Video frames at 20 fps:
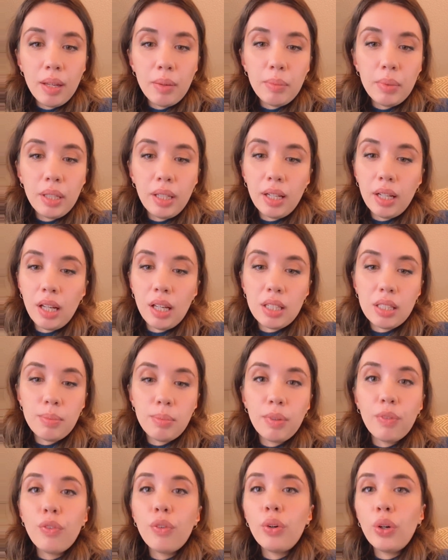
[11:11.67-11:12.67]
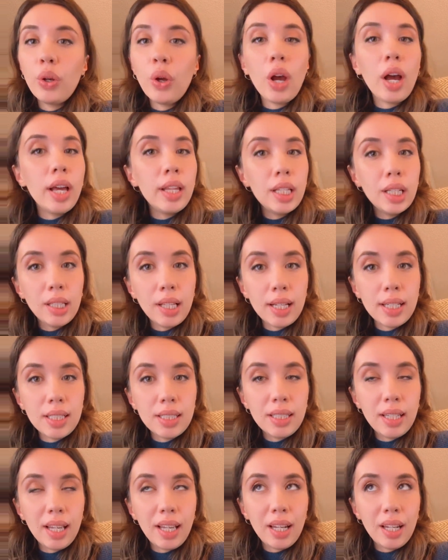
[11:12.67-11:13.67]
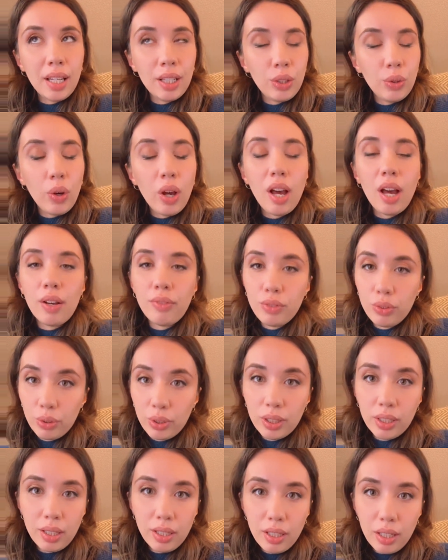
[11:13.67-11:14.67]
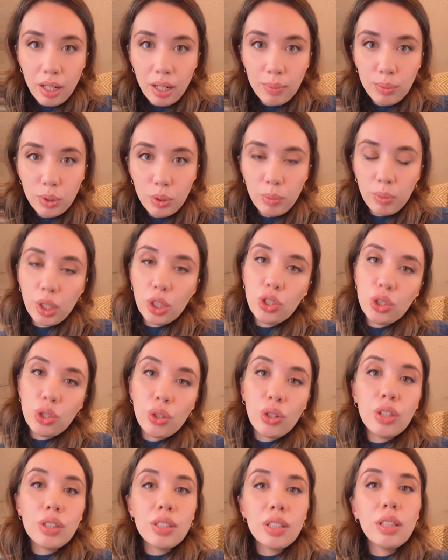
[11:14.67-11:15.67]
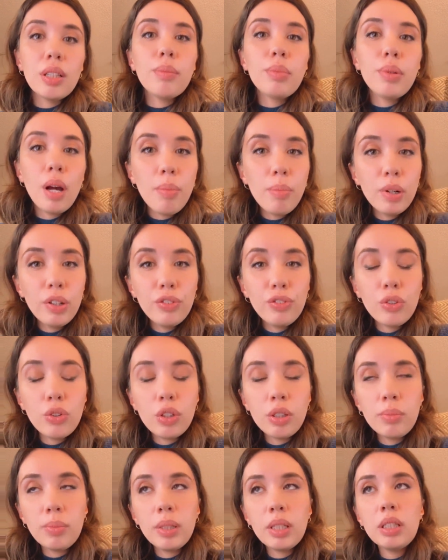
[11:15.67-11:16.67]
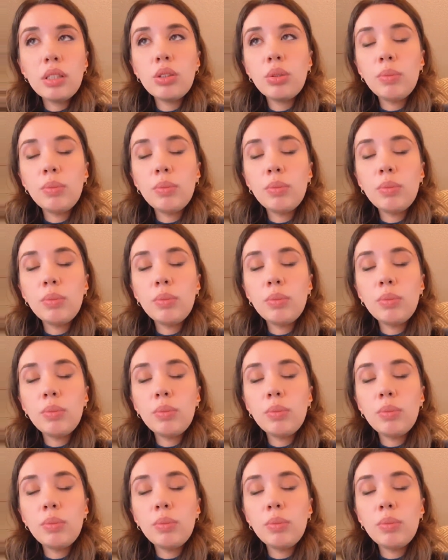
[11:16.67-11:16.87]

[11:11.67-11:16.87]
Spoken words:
because before you analyze data, you have to clean it up to make sure it's in the proper format,